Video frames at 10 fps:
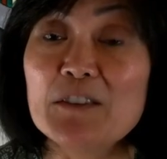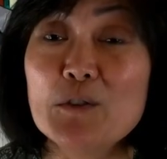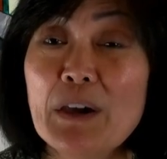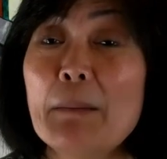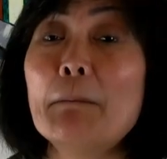
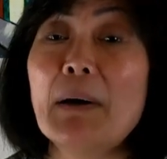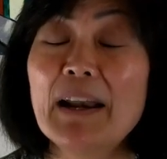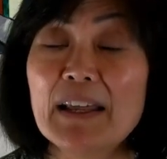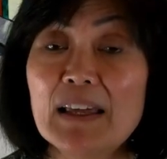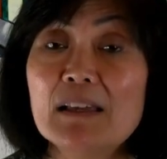you have
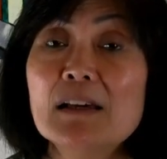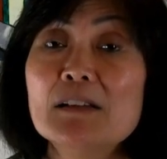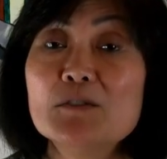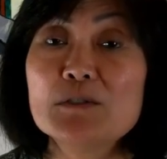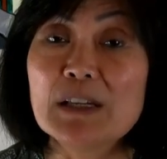money
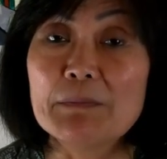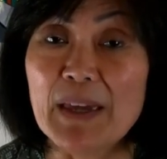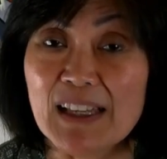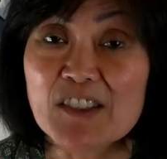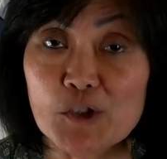to
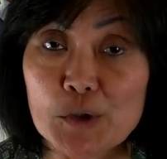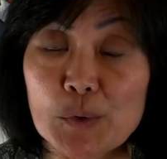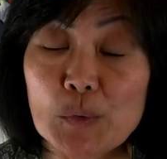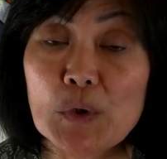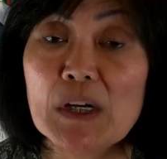dip
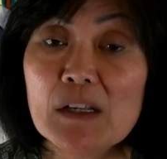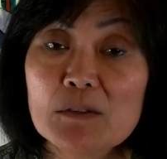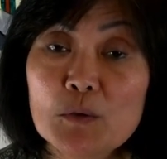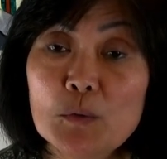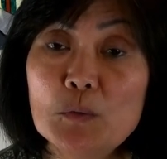into
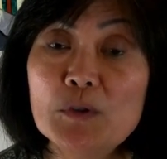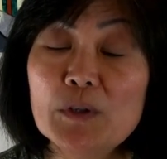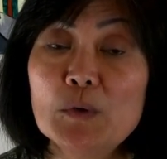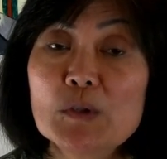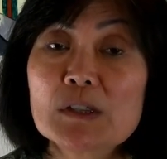to
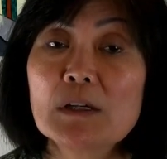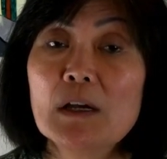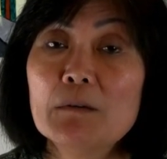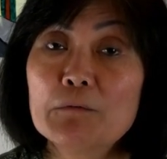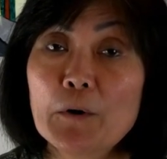use
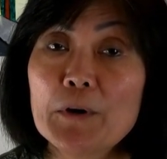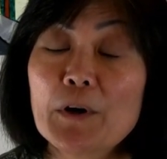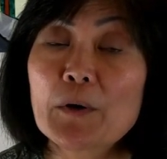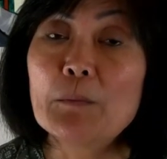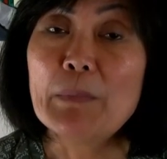for
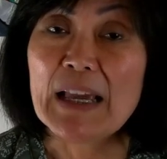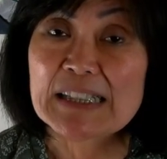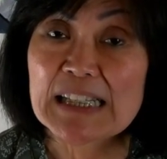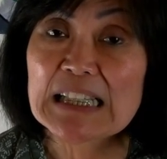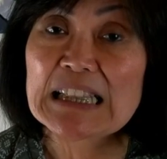your
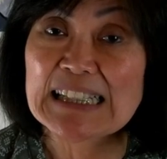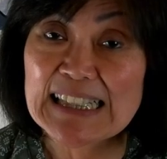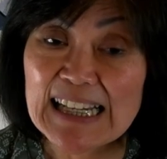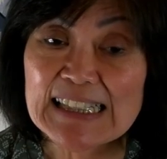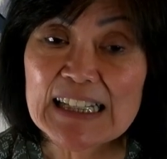basic
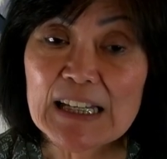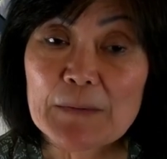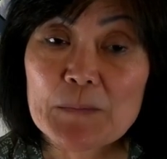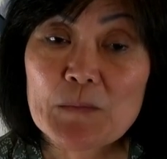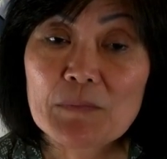necessity.
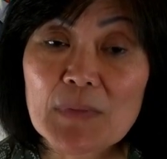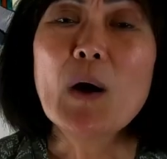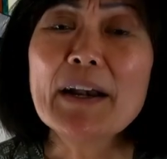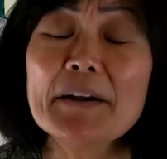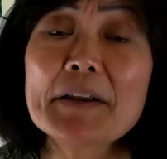
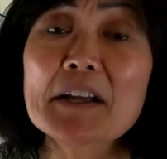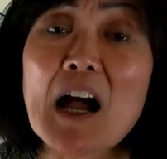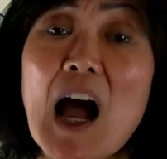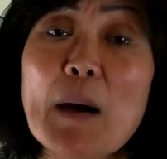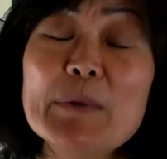What are the
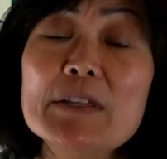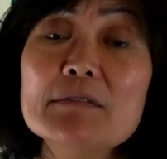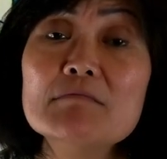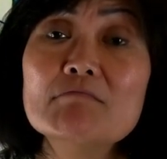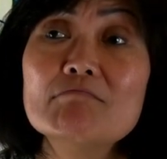
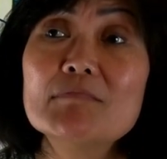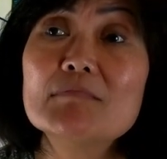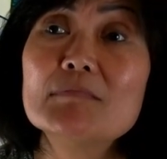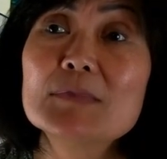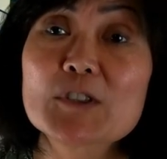common
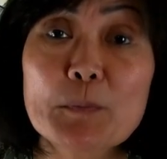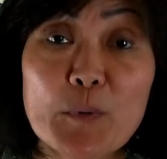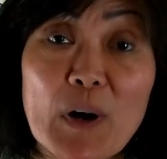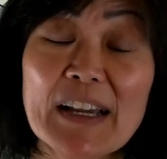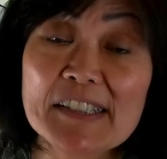
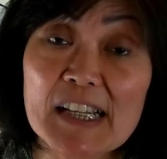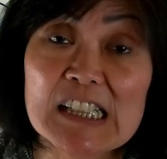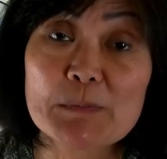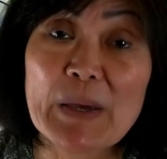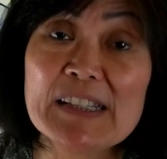surprise
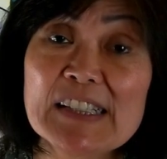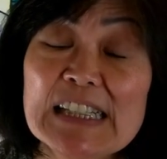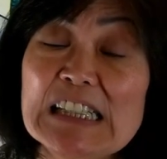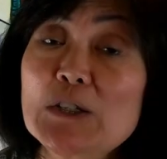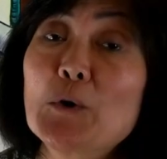
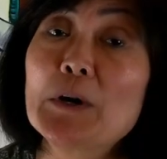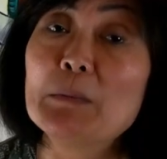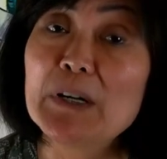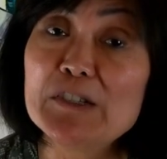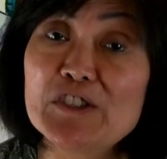expenses or
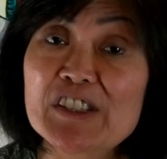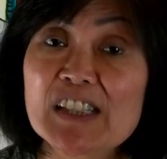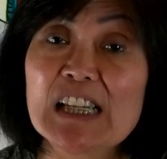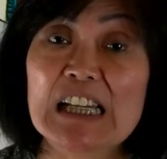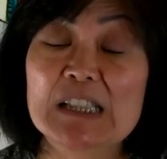
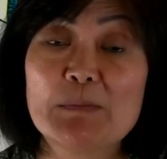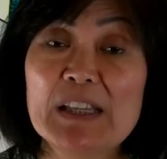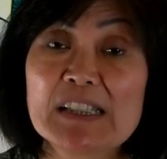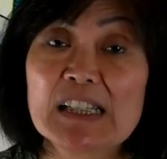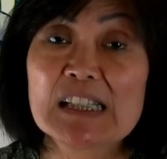emergency
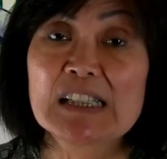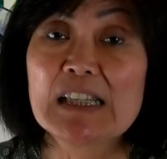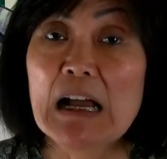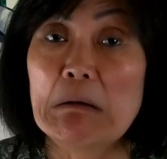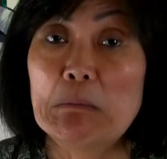expenses
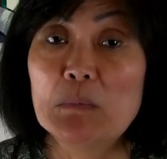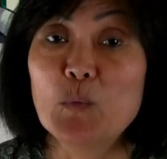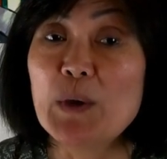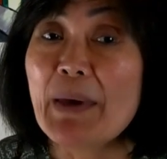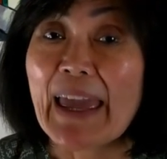that
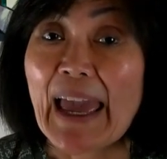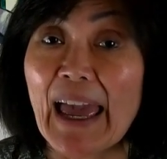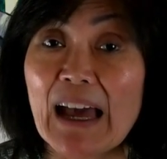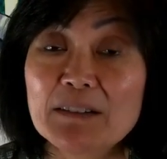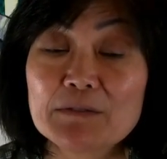we may
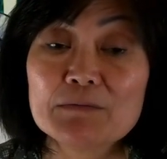have?